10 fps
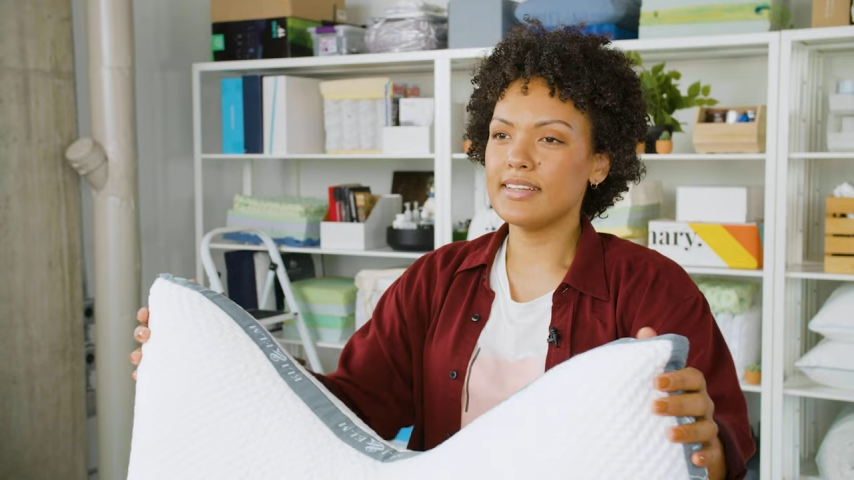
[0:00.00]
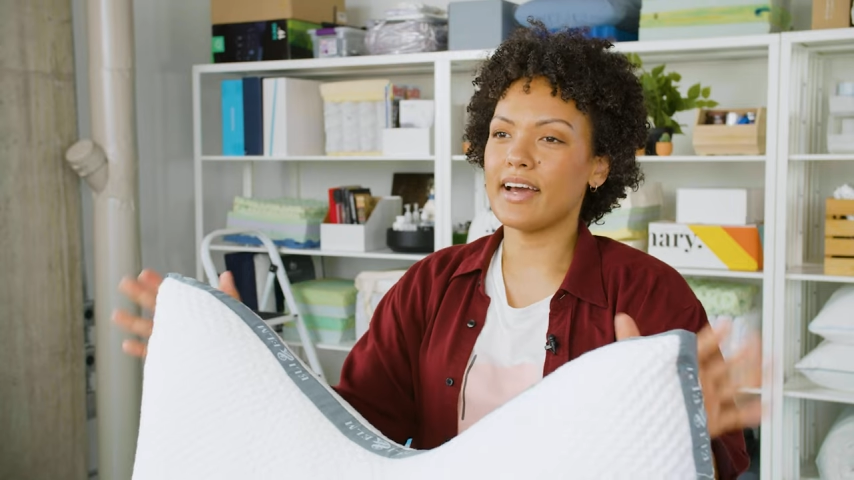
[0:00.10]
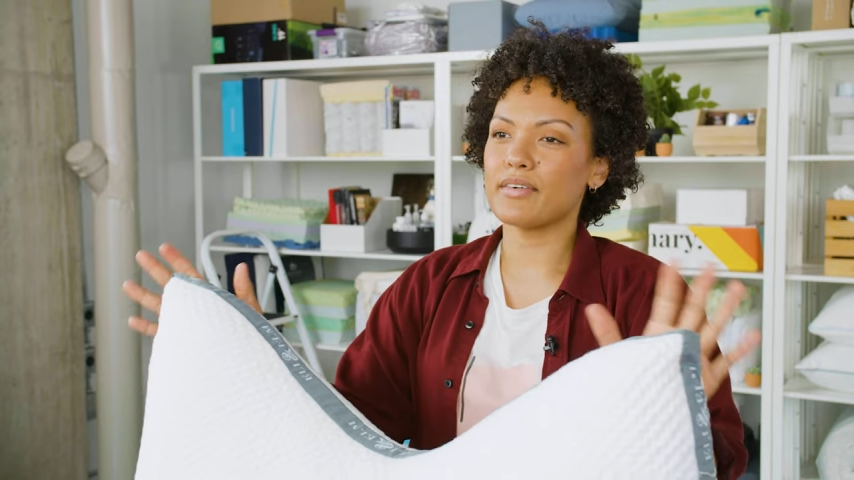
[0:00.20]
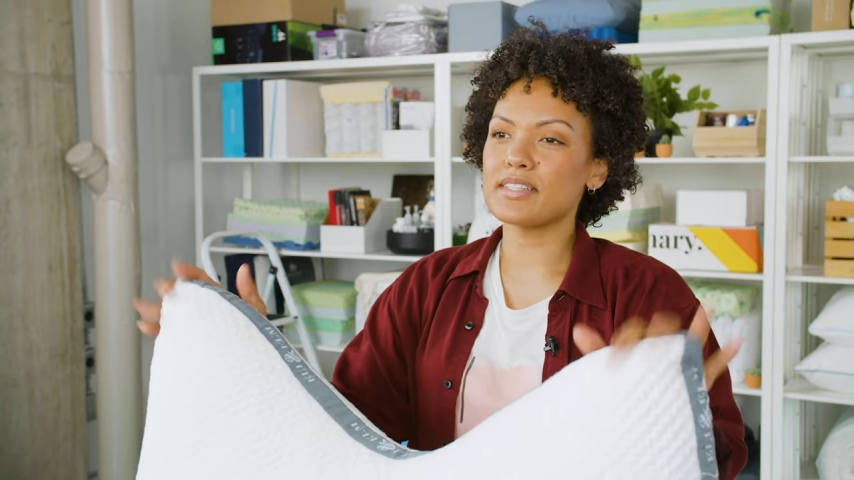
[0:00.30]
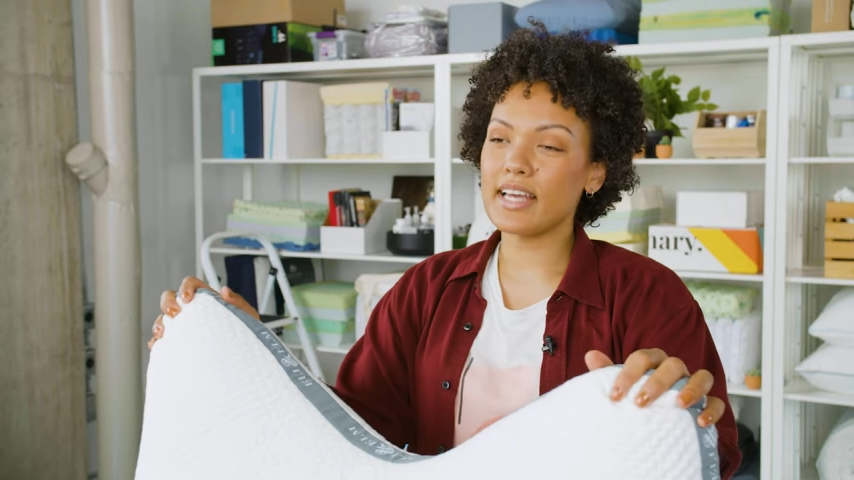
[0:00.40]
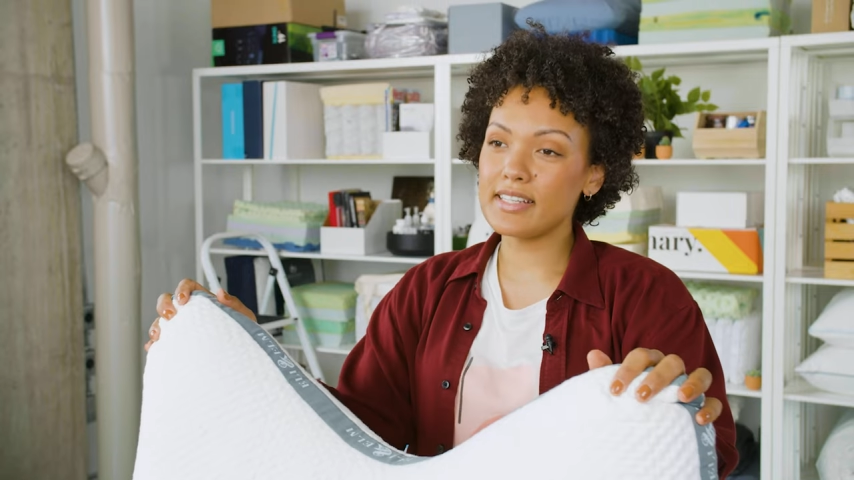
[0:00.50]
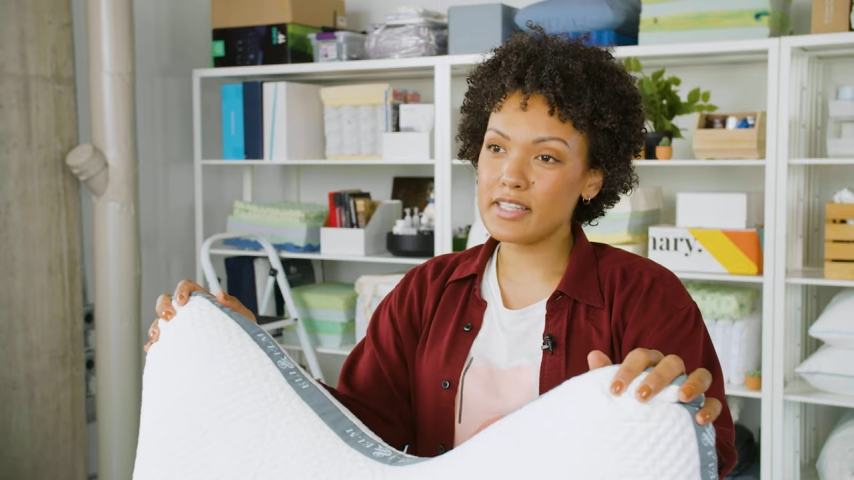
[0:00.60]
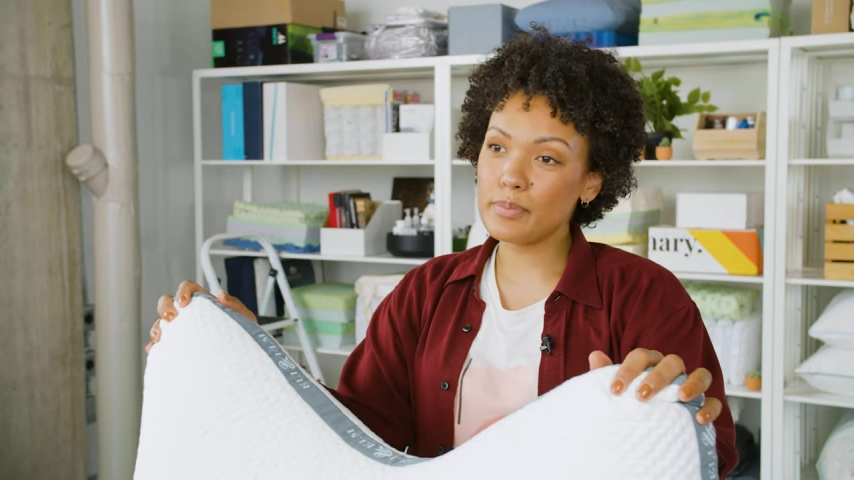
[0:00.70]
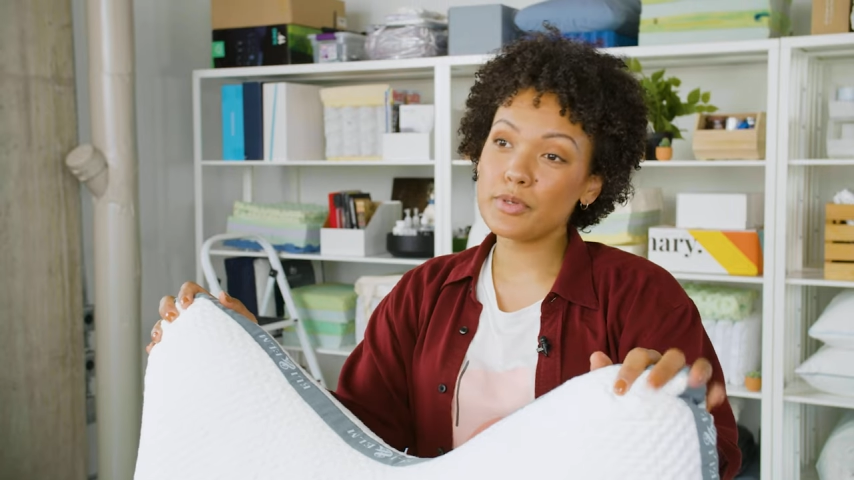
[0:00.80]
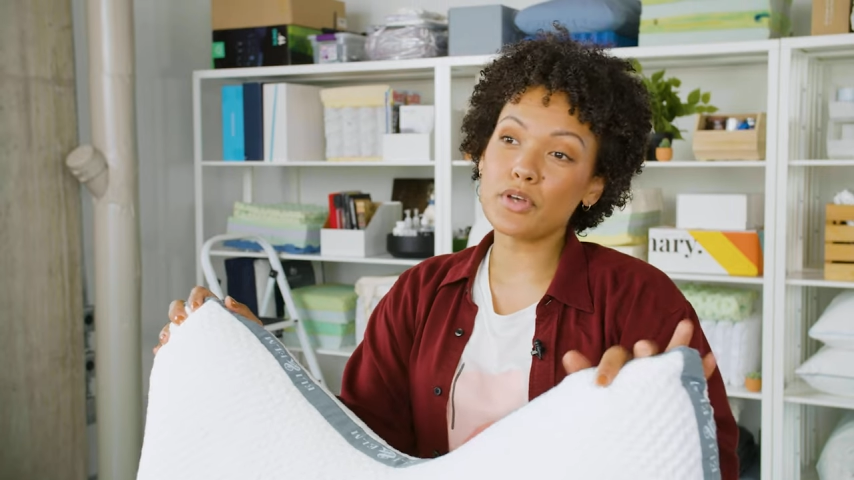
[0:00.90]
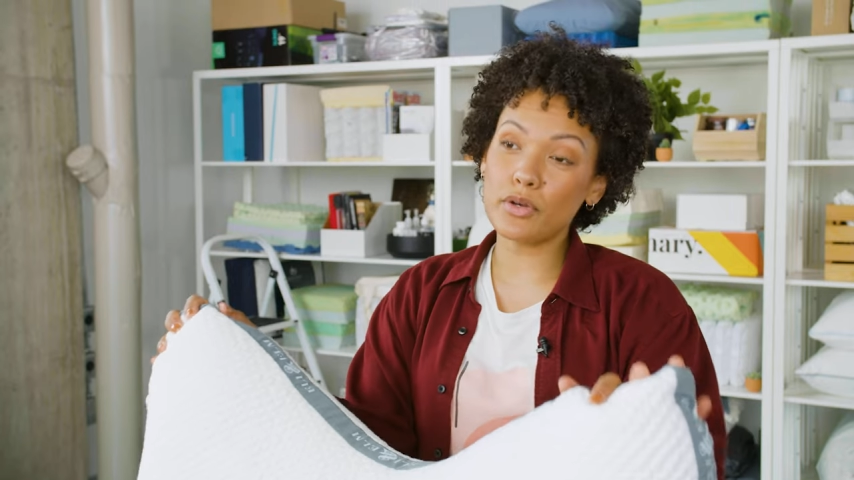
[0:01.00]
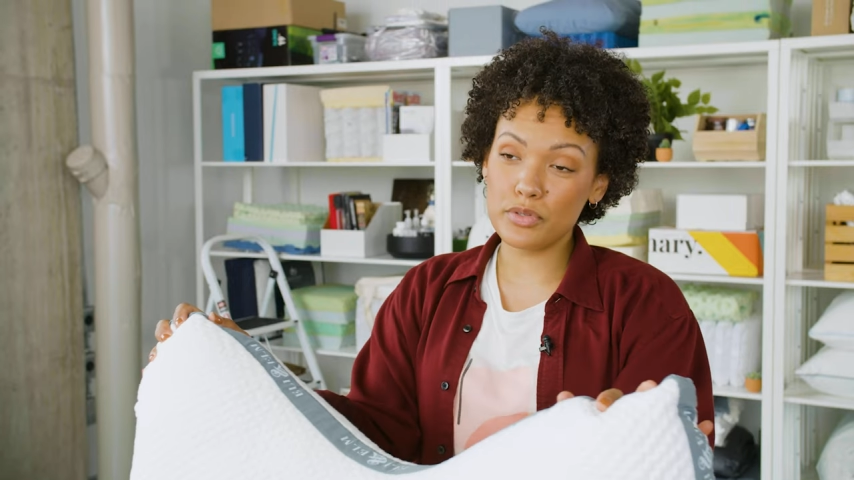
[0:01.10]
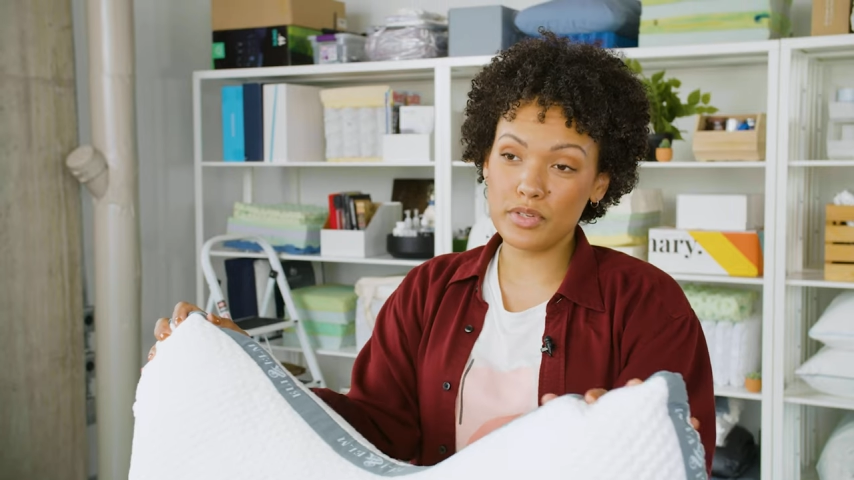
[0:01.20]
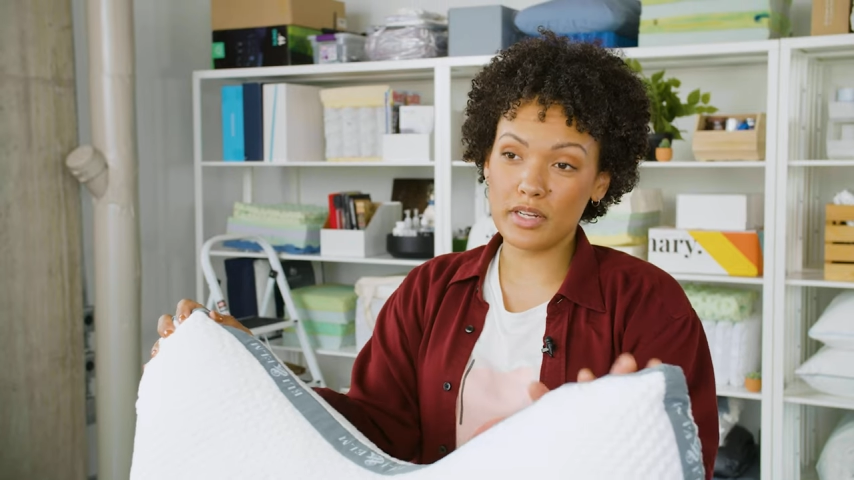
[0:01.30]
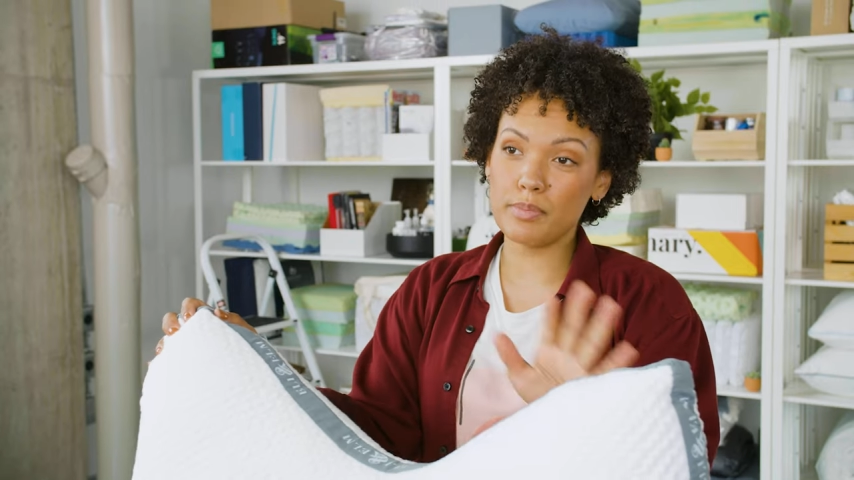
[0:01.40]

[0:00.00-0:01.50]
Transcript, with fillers: Now, side sleepers also need